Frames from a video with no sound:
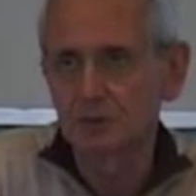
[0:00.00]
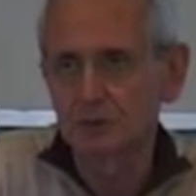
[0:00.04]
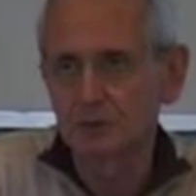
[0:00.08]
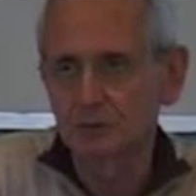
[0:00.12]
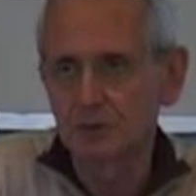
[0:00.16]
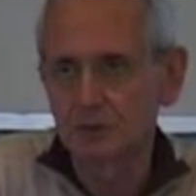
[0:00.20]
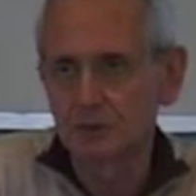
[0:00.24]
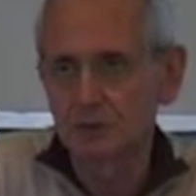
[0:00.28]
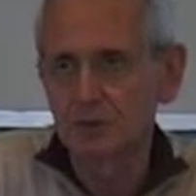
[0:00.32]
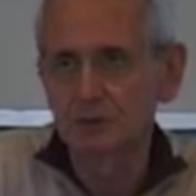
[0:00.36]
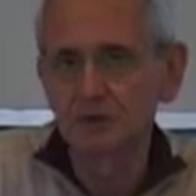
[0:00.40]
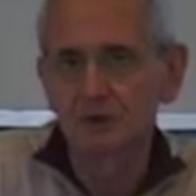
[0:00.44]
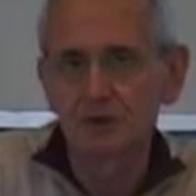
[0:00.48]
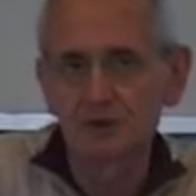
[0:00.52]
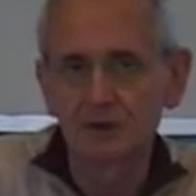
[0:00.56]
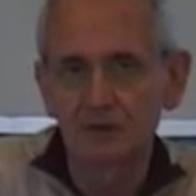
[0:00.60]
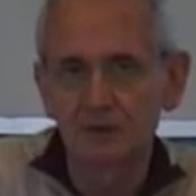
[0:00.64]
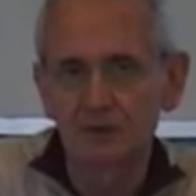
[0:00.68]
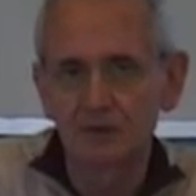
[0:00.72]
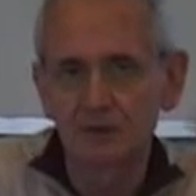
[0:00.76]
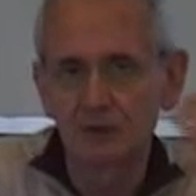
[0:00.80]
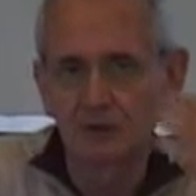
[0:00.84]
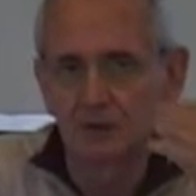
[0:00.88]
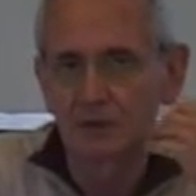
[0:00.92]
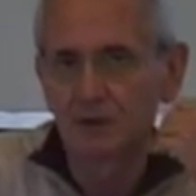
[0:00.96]
would be
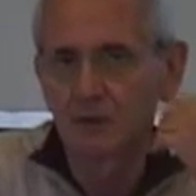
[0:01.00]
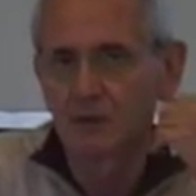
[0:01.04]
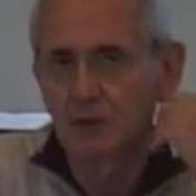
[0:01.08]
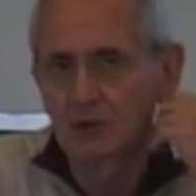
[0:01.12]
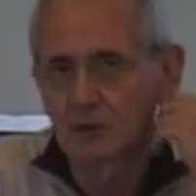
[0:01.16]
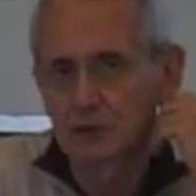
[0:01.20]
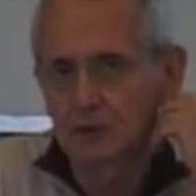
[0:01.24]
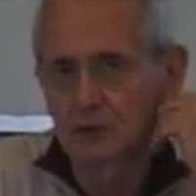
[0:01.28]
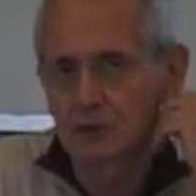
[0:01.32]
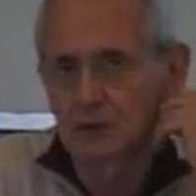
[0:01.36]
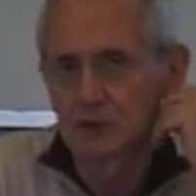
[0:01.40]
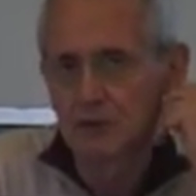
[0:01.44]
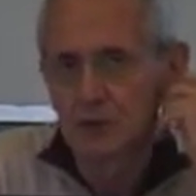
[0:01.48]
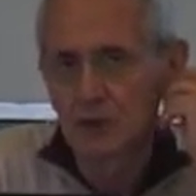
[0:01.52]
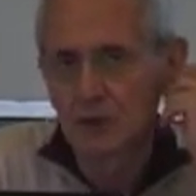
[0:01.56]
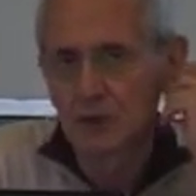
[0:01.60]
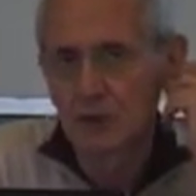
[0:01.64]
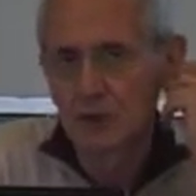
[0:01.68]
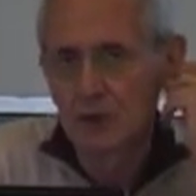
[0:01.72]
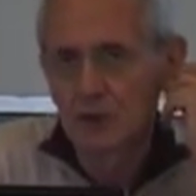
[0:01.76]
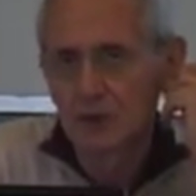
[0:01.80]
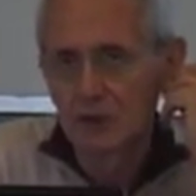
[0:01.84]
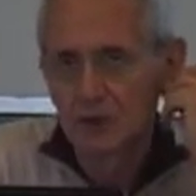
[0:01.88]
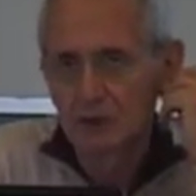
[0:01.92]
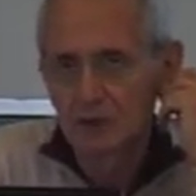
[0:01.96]
difficult for them to
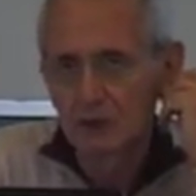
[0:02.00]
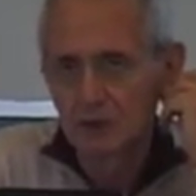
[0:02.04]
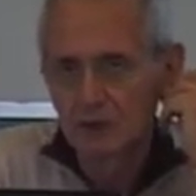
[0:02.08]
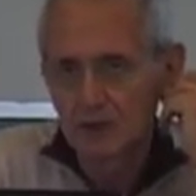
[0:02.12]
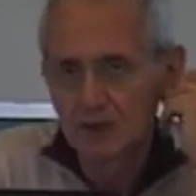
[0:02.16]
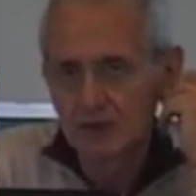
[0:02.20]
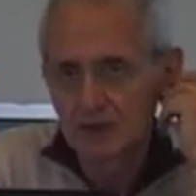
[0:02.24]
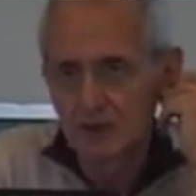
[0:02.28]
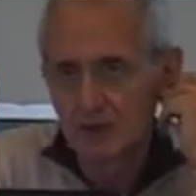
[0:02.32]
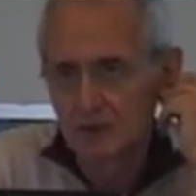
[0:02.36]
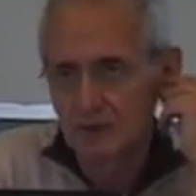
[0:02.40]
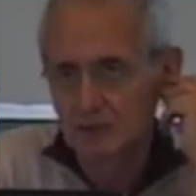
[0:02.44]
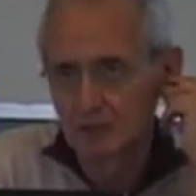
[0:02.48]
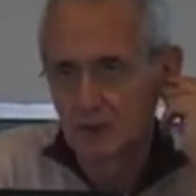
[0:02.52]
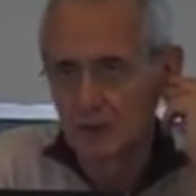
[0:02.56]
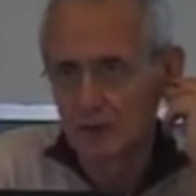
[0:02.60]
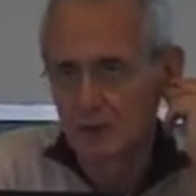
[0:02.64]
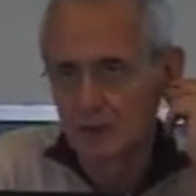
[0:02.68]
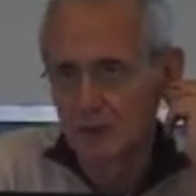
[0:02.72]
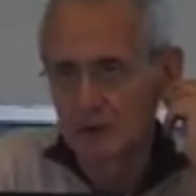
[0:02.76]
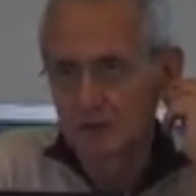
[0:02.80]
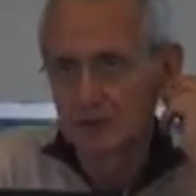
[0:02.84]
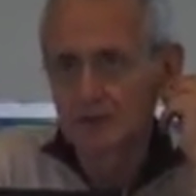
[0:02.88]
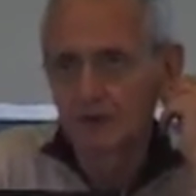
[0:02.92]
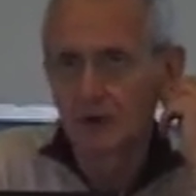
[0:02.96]
start
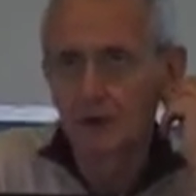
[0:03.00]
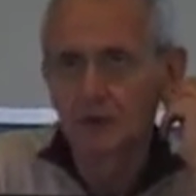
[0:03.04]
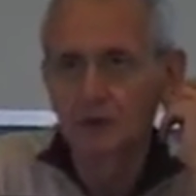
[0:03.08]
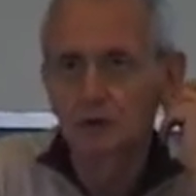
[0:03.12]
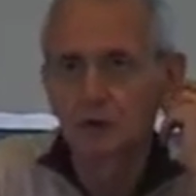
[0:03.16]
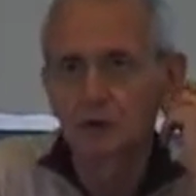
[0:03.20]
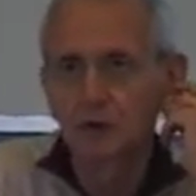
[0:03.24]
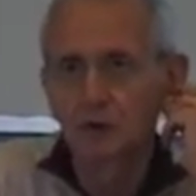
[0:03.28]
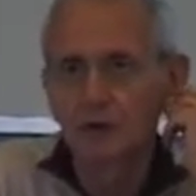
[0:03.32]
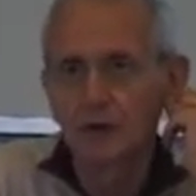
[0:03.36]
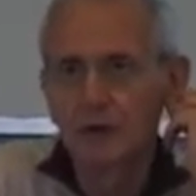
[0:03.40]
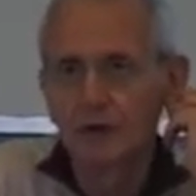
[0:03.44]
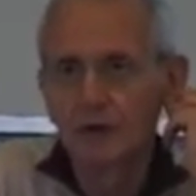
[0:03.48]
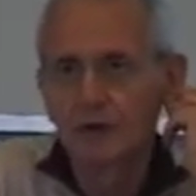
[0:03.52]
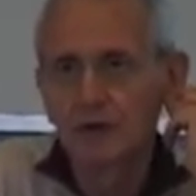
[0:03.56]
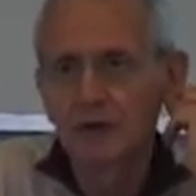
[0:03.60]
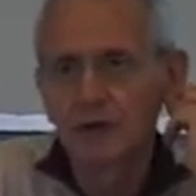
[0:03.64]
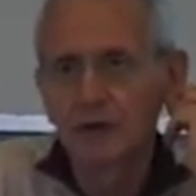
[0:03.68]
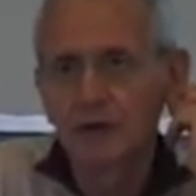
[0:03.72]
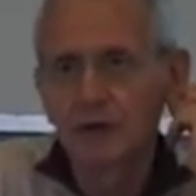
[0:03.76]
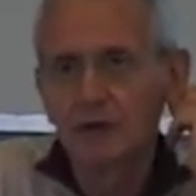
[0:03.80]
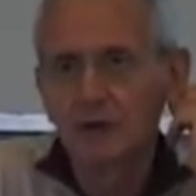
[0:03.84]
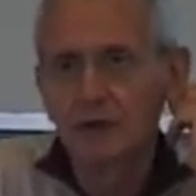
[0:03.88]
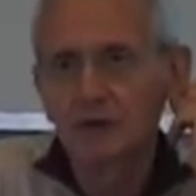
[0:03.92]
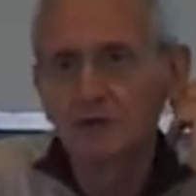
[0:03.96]
modeling right away.
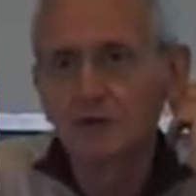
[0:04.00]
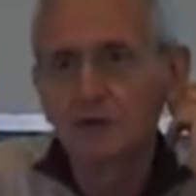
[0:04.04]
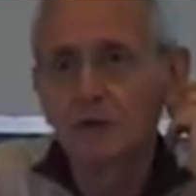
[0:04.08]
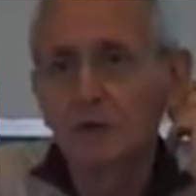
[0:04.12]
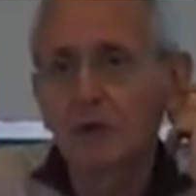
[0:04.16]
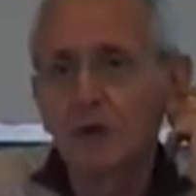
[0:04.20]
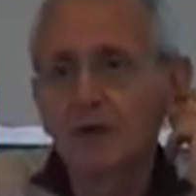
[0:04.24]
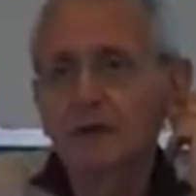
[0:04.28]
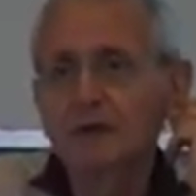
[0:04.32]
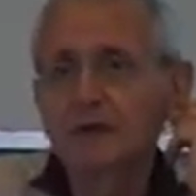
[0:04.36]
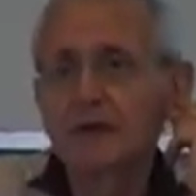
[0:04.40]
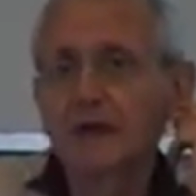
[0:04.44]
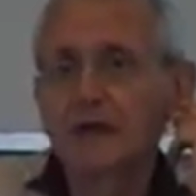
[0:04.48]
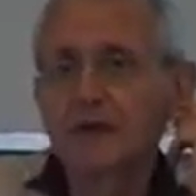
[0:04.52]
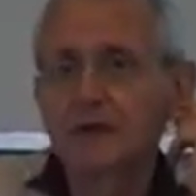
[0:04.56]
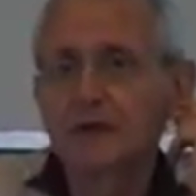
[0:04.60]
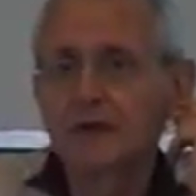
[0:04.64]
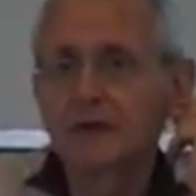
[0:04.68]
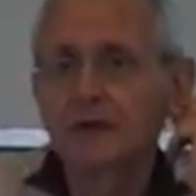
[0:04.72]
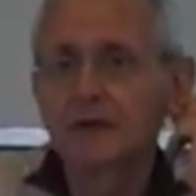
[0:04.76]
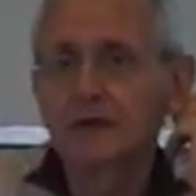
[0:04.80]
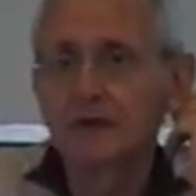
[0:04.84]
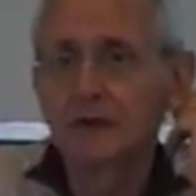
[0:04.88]
So what they did